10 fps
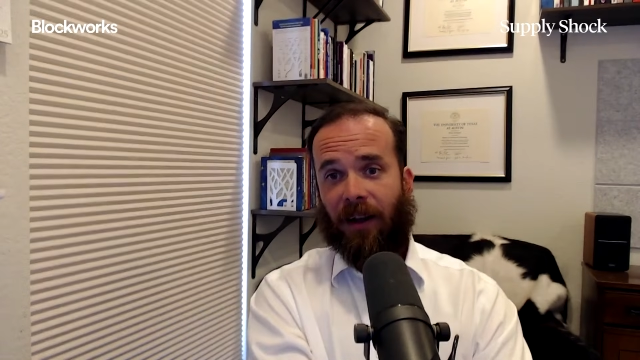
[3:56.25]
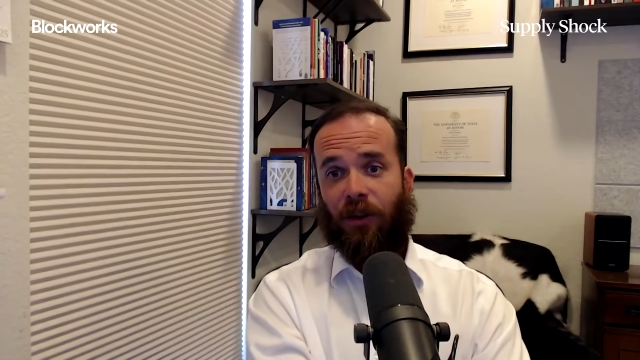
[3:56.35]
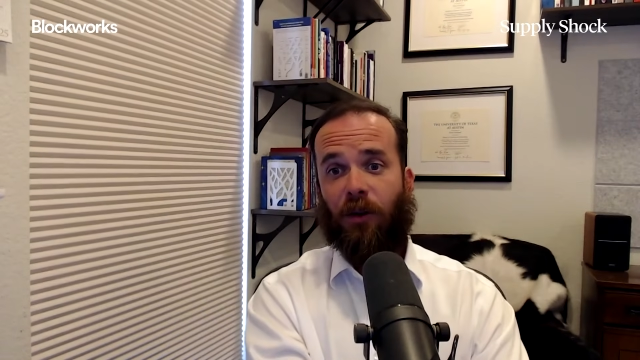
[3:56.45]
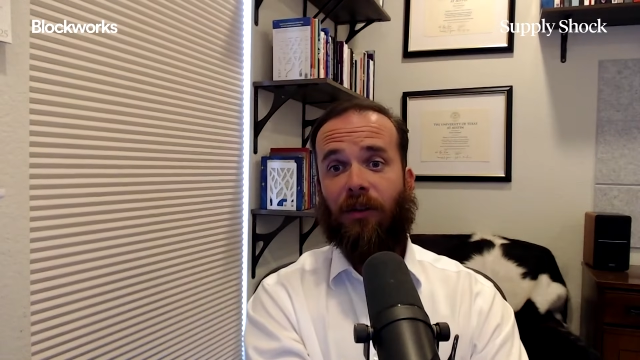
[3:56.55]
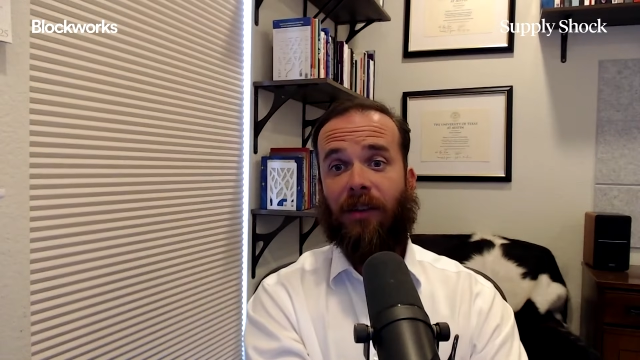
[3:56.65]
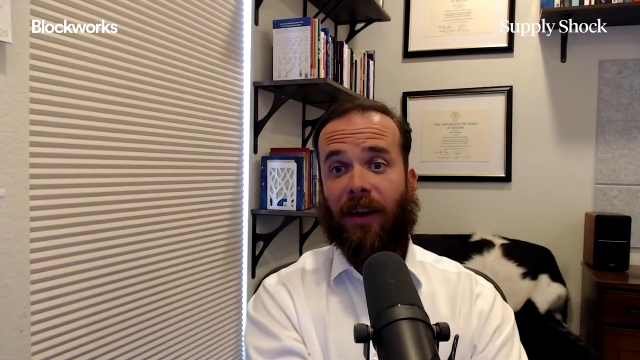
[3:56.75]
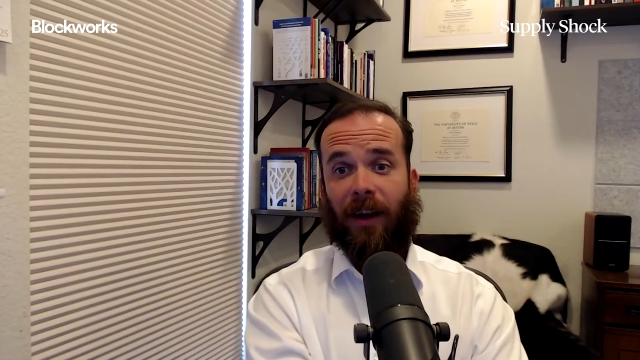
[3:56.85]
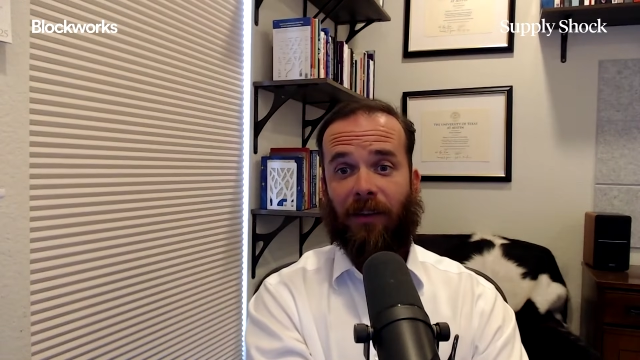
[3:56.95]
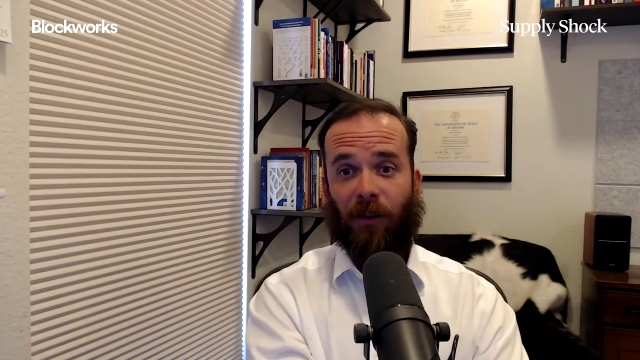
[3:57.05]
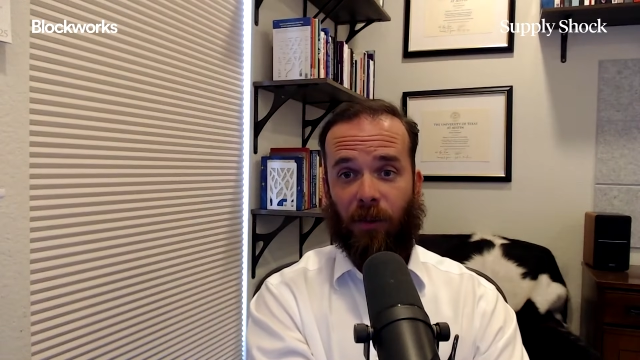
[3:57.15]
used
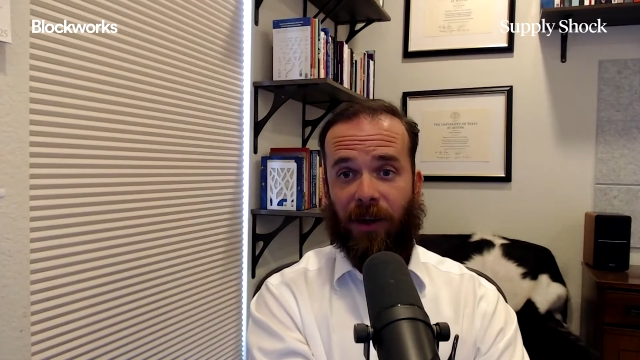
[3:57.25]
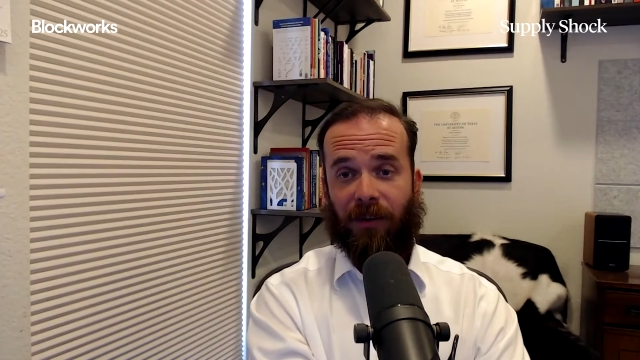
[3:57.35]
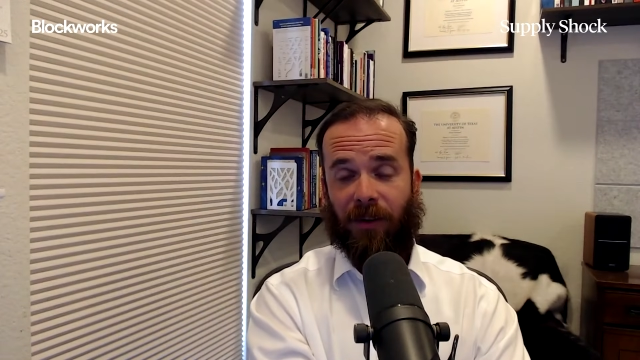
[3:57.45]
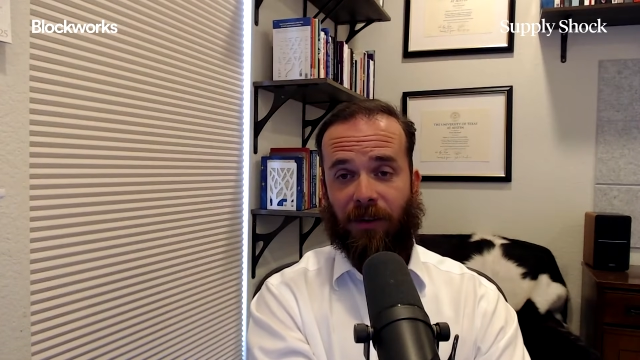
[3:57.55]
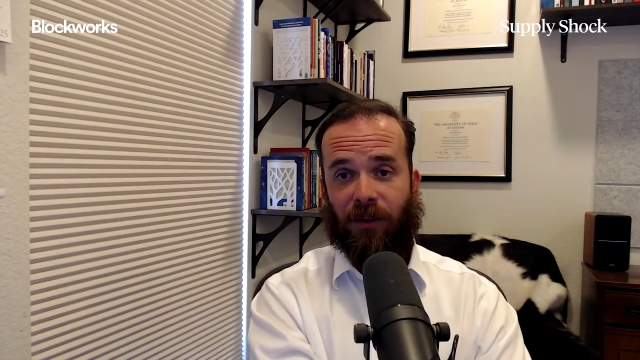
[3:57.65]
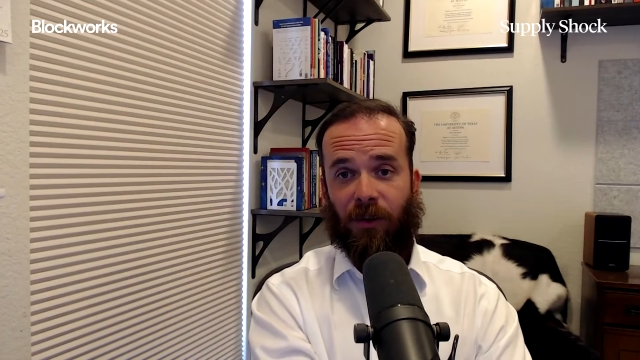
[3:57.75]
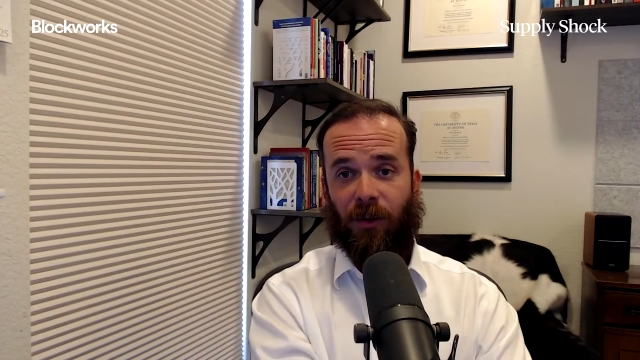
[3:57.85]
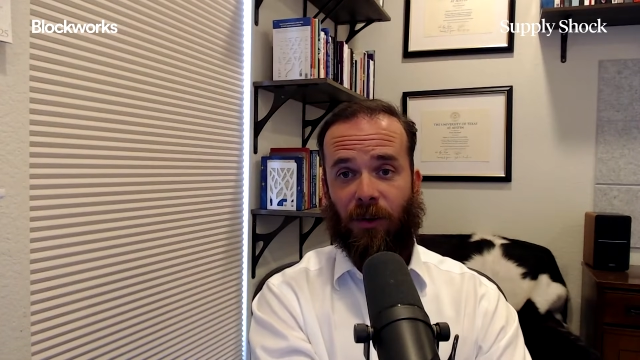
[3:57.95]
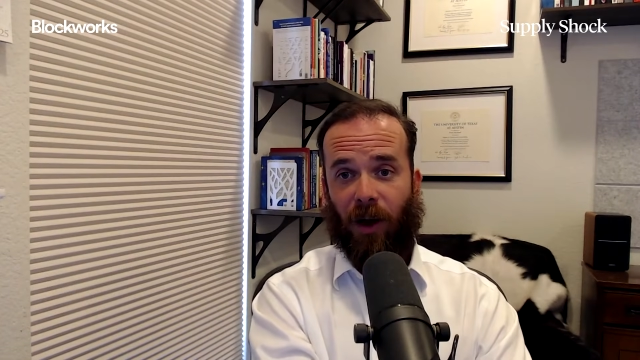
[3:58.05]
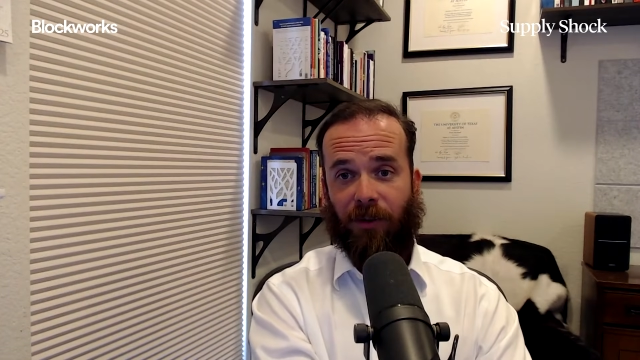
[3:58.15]
it as a reason
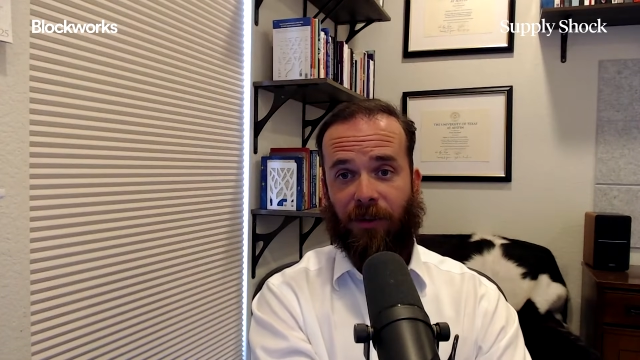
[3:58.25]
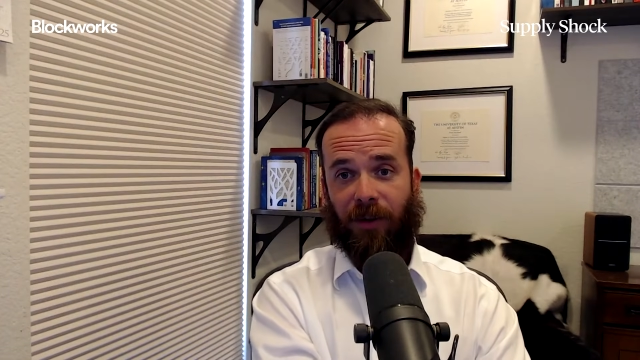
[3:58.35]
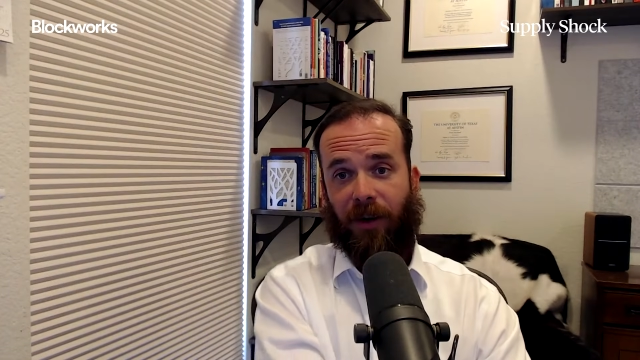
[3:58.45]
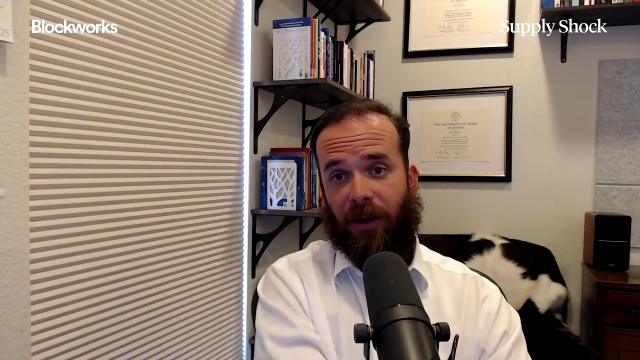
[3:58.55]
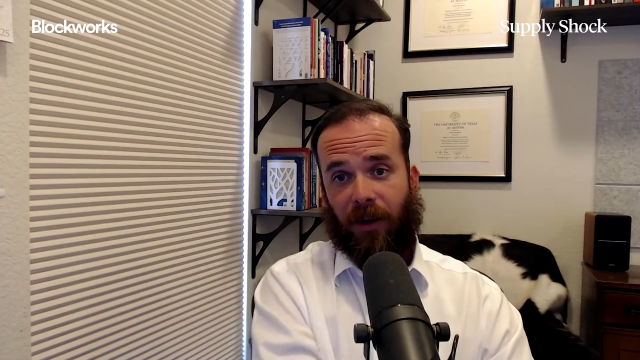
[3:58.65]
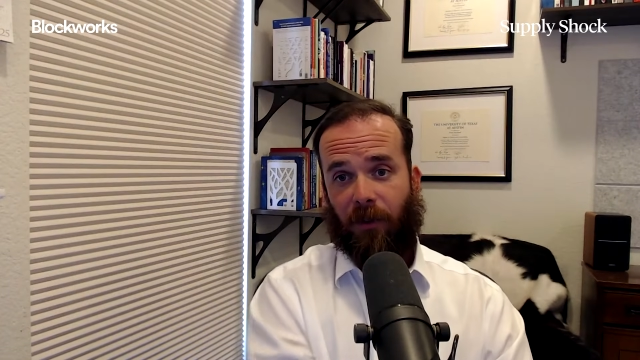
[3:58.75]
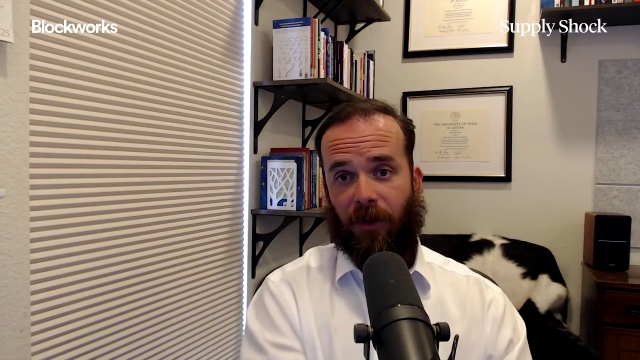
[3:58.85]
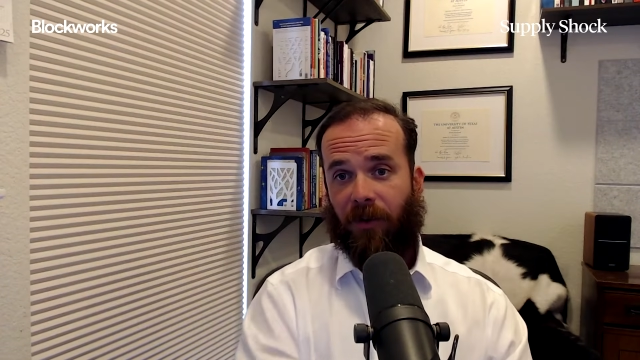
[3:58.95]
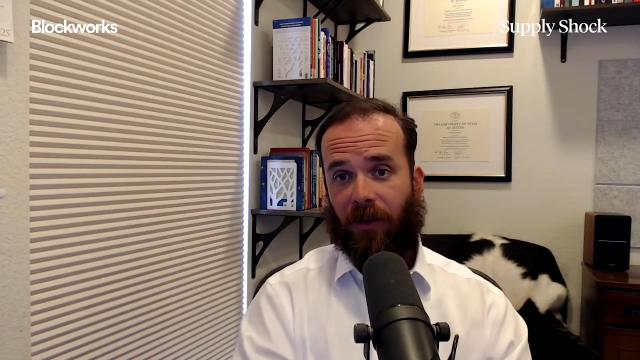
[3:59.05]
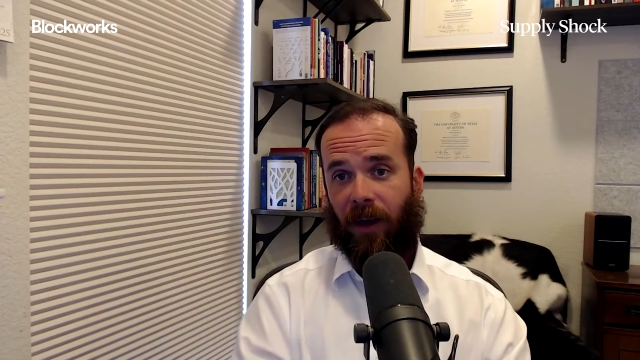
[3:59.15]
to launch Ethereum.
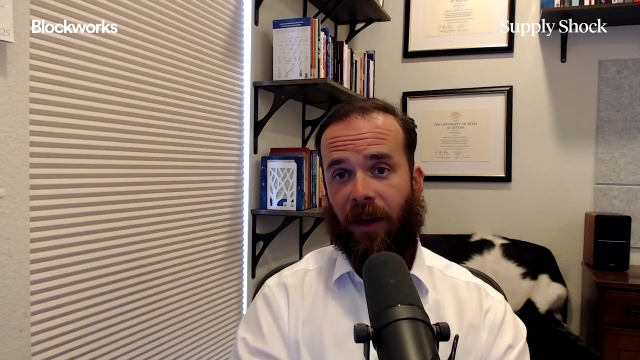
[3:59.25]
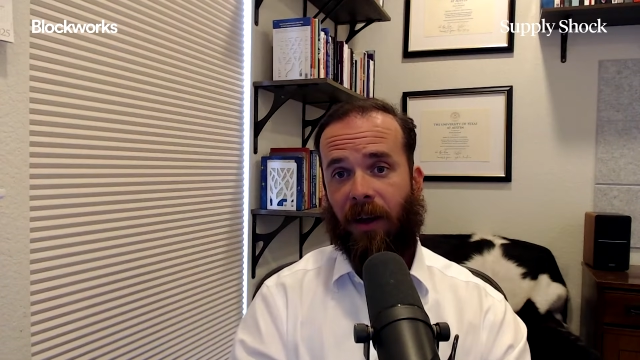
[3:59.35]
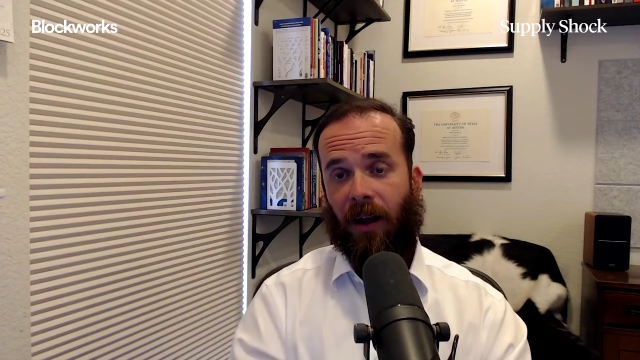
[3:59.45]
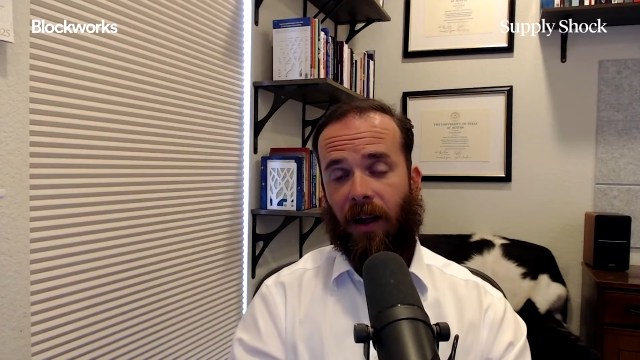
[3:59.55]
Was that